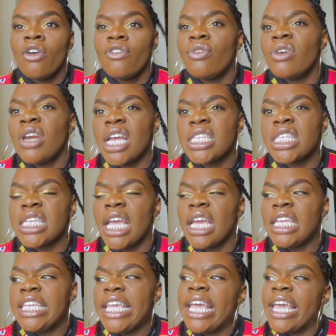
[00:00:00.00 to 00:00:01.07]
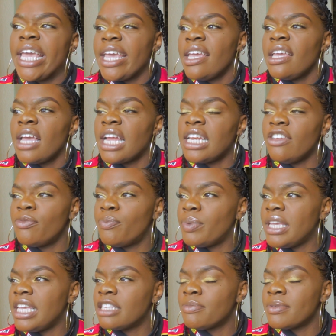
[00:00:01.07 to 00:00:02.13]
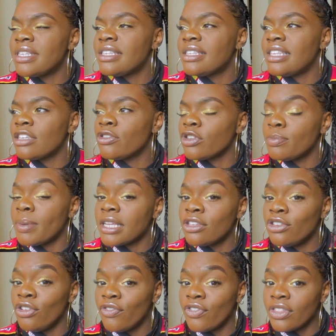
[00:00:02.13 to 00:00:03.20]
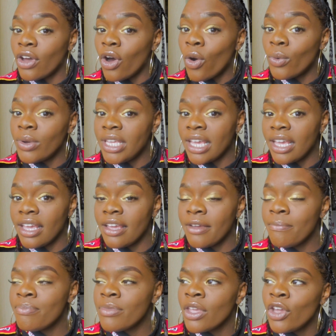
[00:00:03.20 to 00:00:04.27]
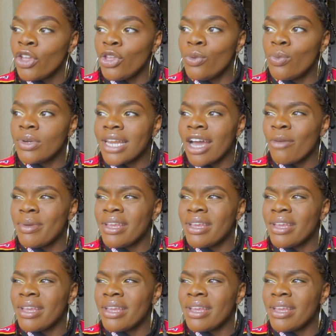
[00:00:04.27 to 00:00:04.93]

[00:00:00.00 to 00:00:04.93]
for let's say a year, and he's been disrespecting you for the whole year, you will now